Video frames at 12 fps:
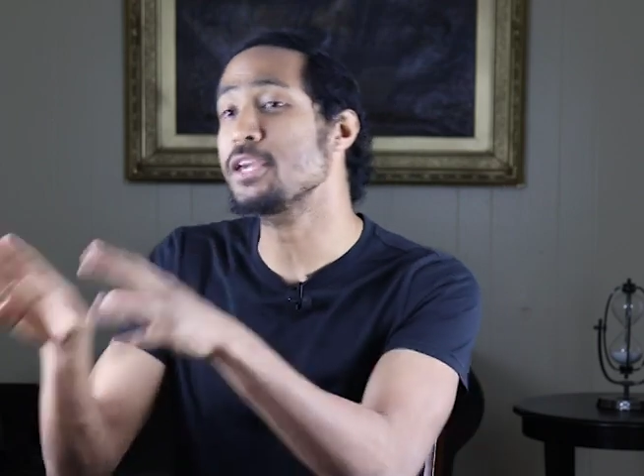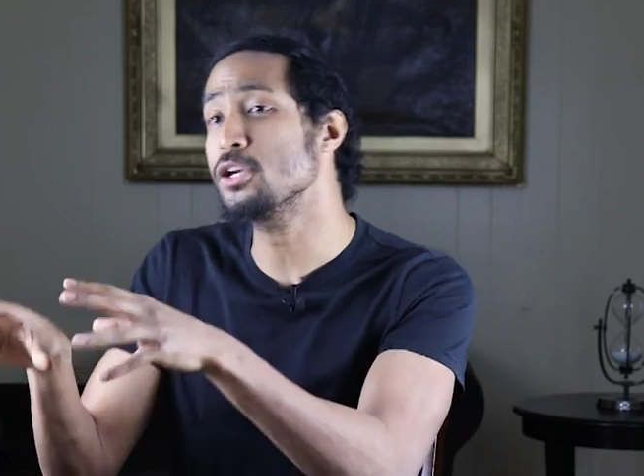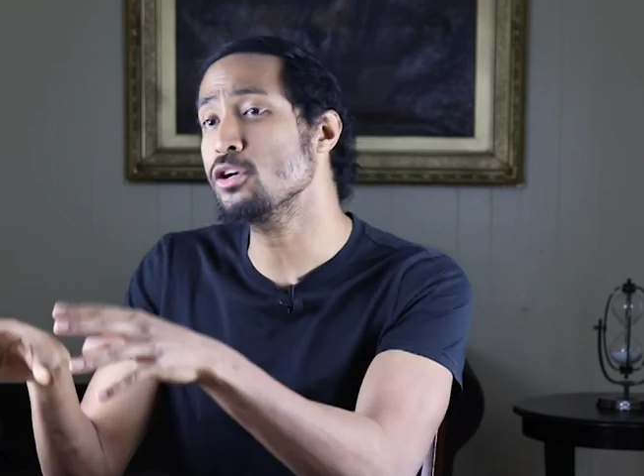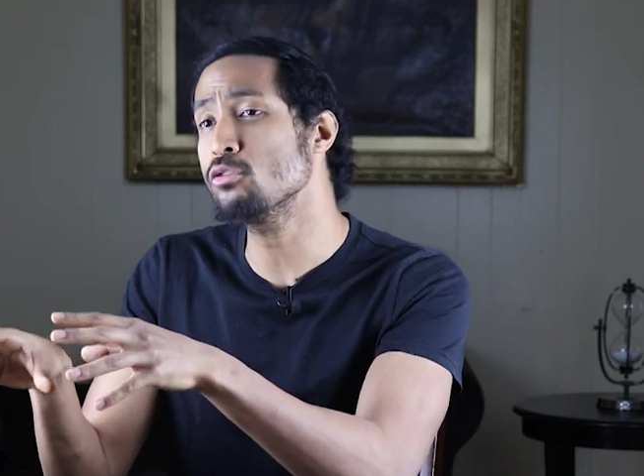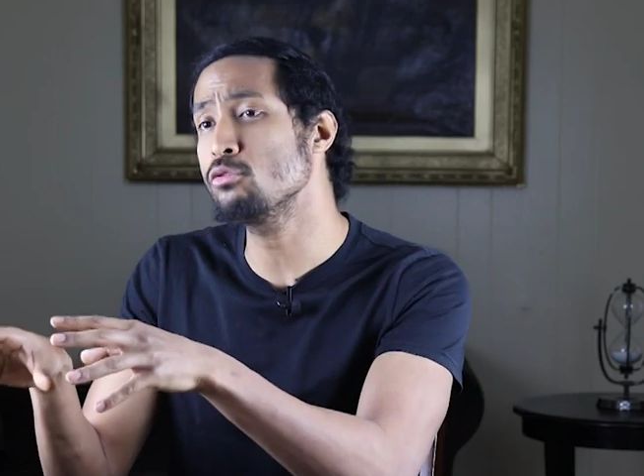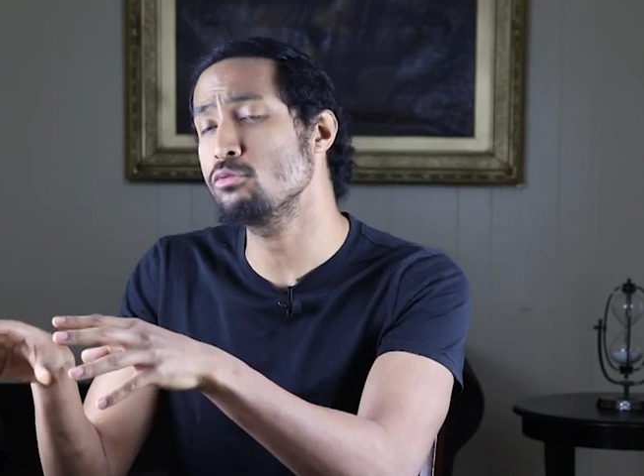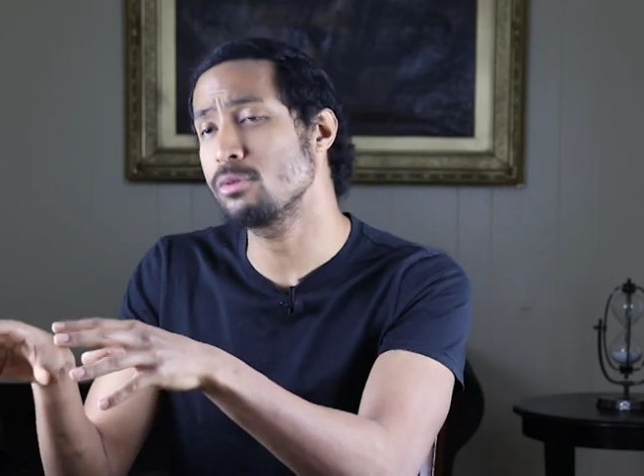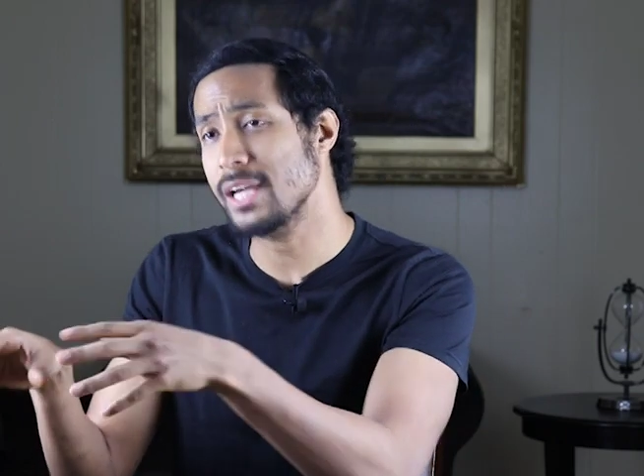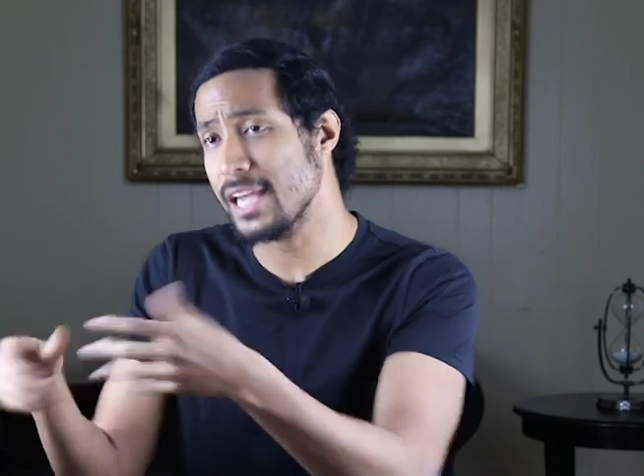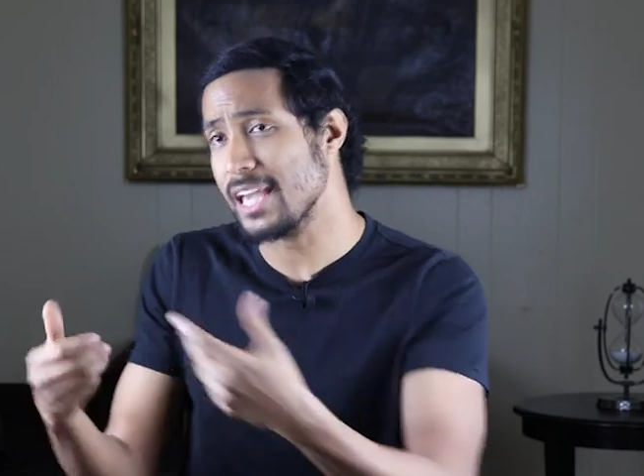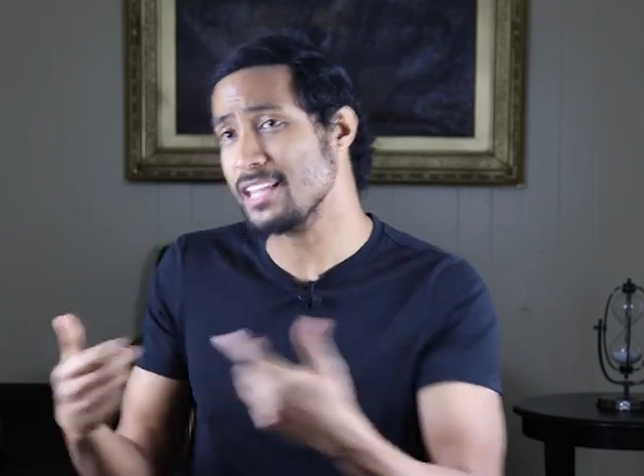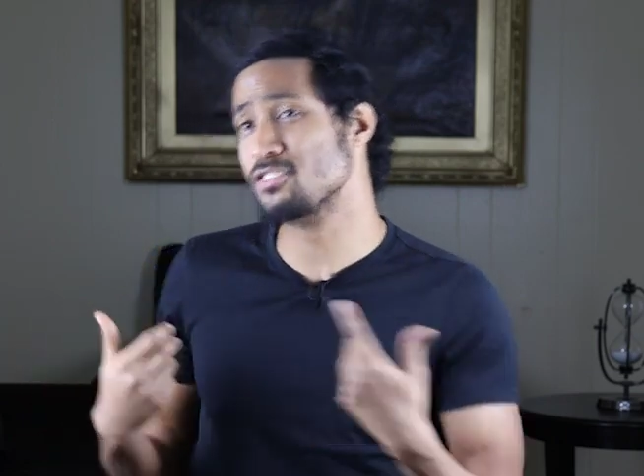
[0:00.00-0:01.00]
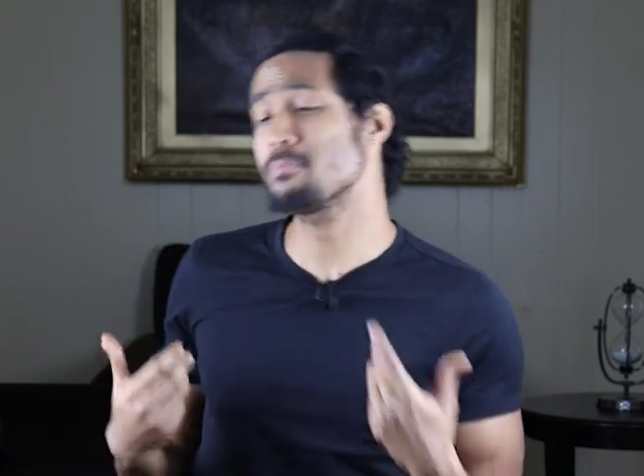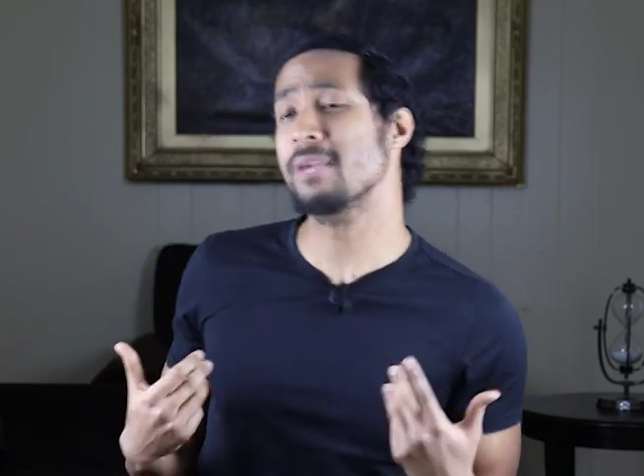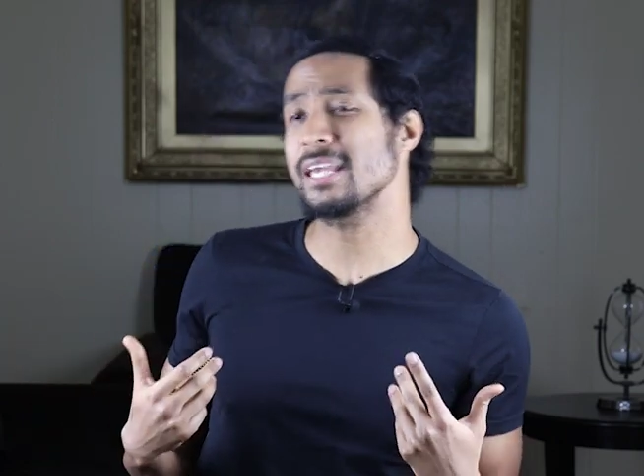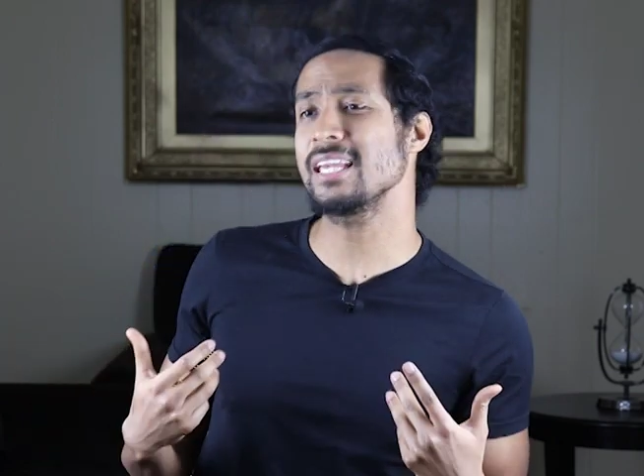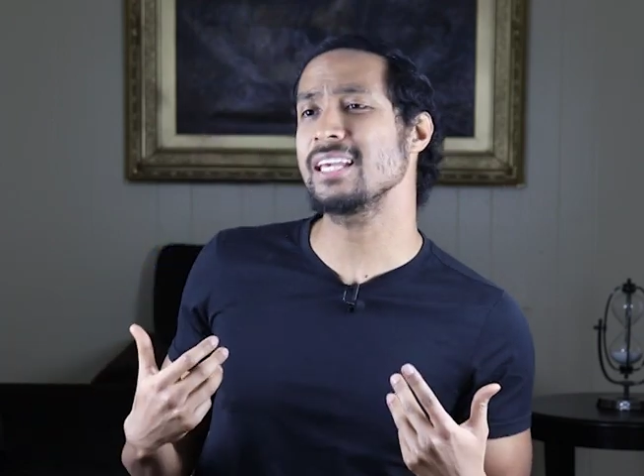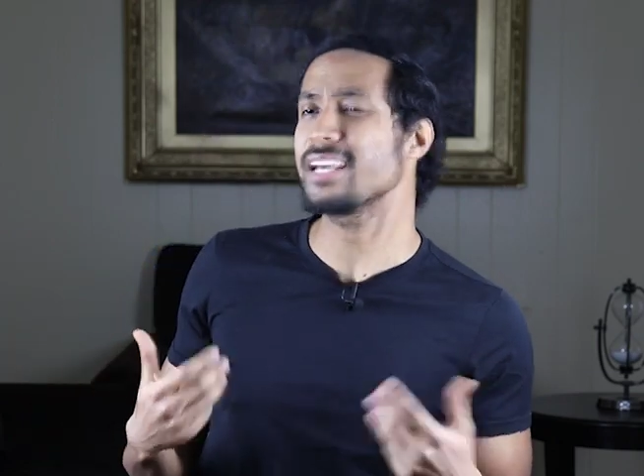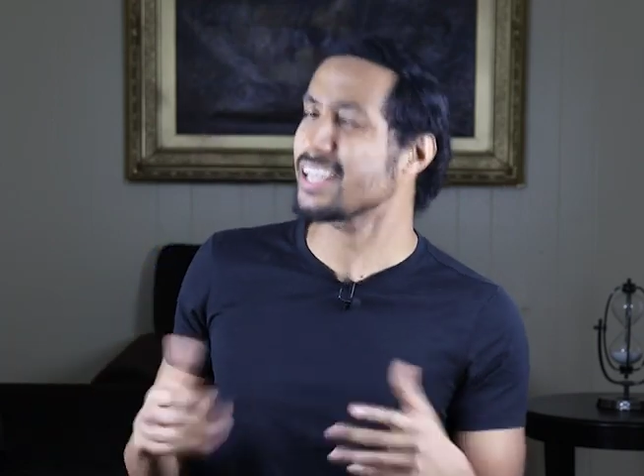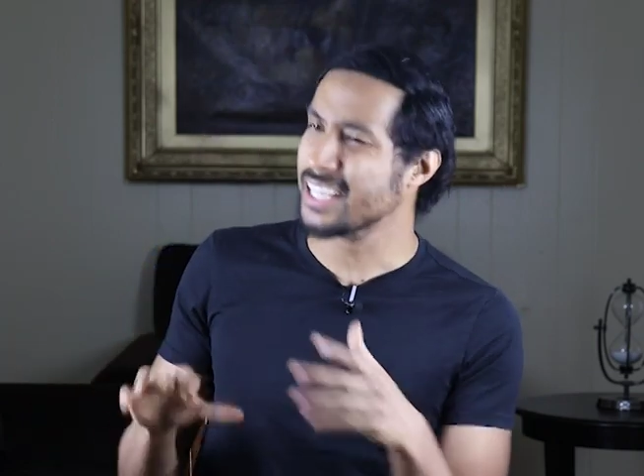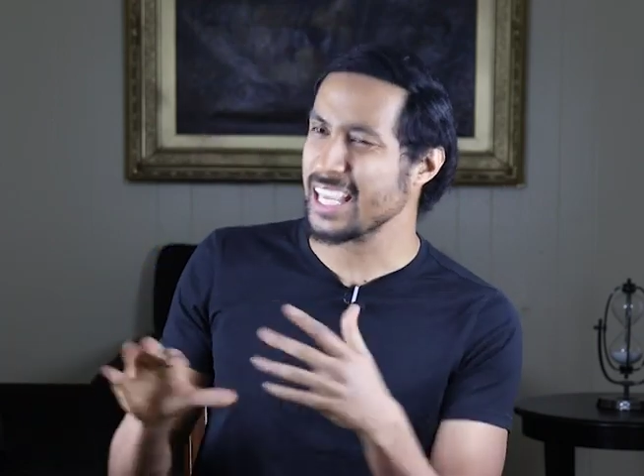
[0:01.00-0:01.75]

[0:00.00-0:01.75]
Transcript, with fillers: you, it's me.